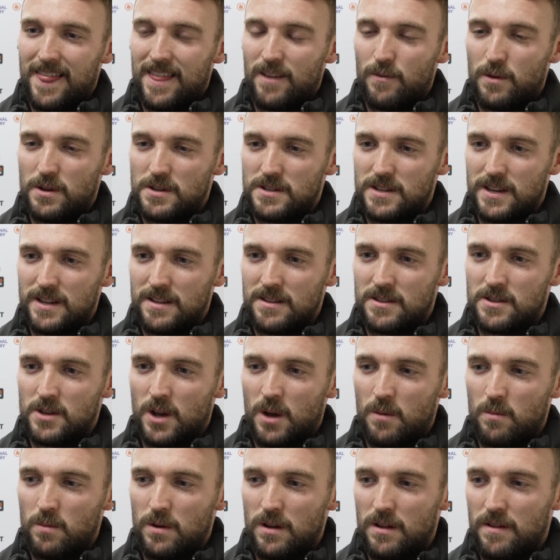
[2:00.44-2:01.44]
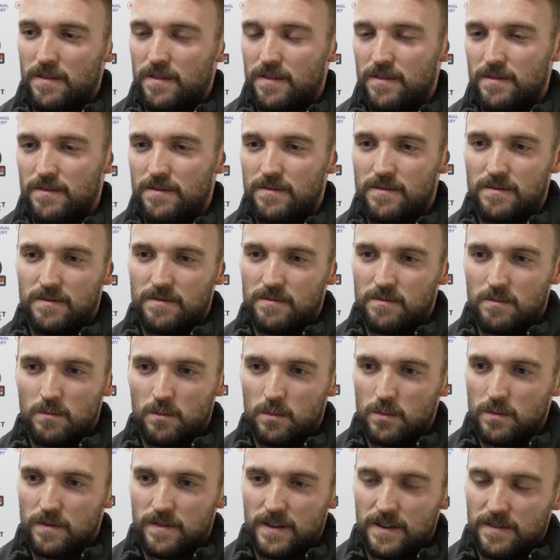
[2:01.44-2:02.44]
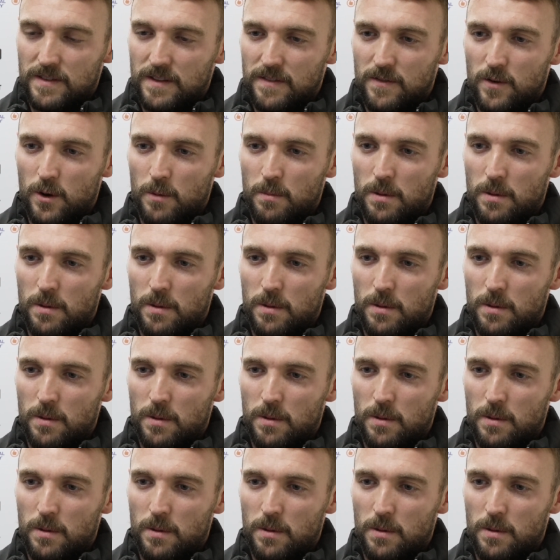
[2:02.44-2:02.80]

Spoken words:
we're sitting top with 54